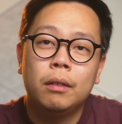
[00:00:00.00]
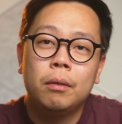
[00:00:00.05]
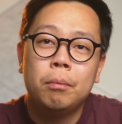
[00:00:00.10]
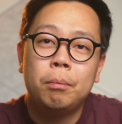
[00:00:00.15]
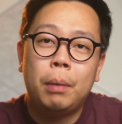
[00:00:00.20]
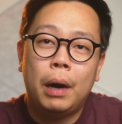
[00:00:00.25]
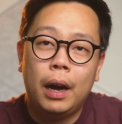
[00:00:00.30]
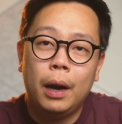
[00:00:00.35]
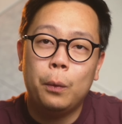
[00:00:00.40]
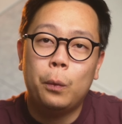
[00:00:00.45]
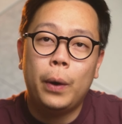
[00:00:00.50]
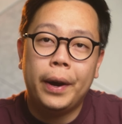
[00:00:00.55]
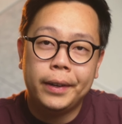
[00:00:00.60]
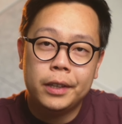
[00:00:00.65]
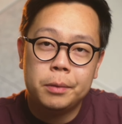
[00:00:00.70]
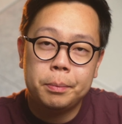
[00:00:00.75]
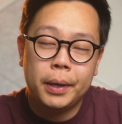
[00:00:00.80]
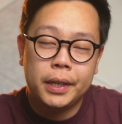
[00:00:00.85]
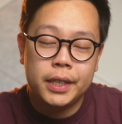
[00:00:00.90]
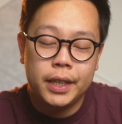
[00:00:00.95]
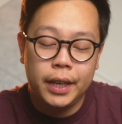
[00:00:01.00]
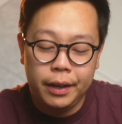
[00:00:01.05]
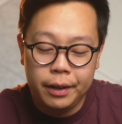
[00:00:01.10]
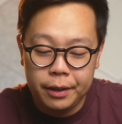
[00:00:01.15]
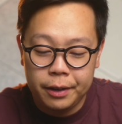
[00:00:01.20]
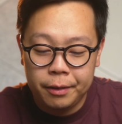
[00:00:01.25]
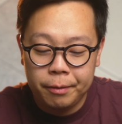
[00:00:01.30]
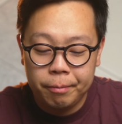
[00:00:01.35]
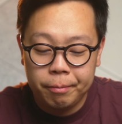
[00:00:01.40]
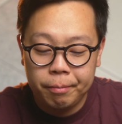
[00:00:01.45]
by Wine
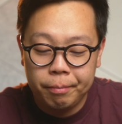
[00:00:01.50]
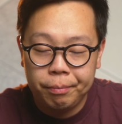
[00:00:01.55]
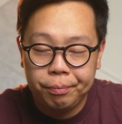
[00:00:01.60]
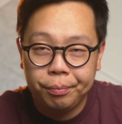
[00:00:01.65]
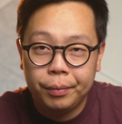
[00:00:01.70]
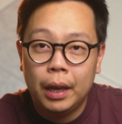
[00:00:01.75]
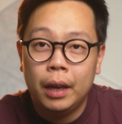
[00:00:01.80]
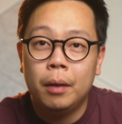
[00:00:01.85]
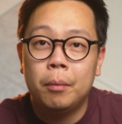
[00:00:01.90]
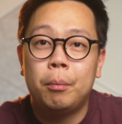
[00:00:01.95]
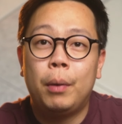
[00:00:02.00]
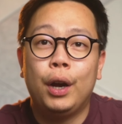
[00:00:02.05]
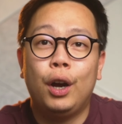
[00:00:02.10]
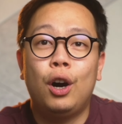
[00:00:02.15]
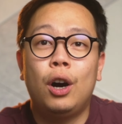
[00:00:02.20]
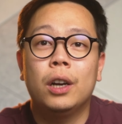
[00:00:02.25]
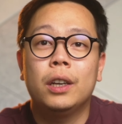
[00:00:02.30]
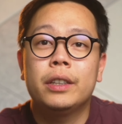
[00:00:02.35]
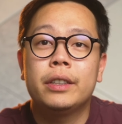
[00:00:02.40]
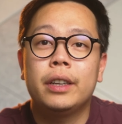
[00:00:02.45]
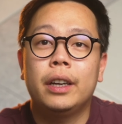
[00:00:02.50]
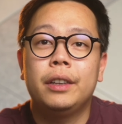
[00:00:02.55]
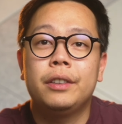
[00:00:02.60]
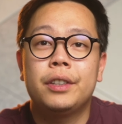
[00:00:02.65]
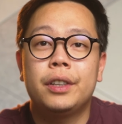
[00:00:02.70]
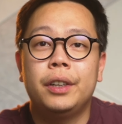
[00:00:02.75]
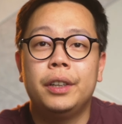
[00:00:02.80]
Spectator? My honest answer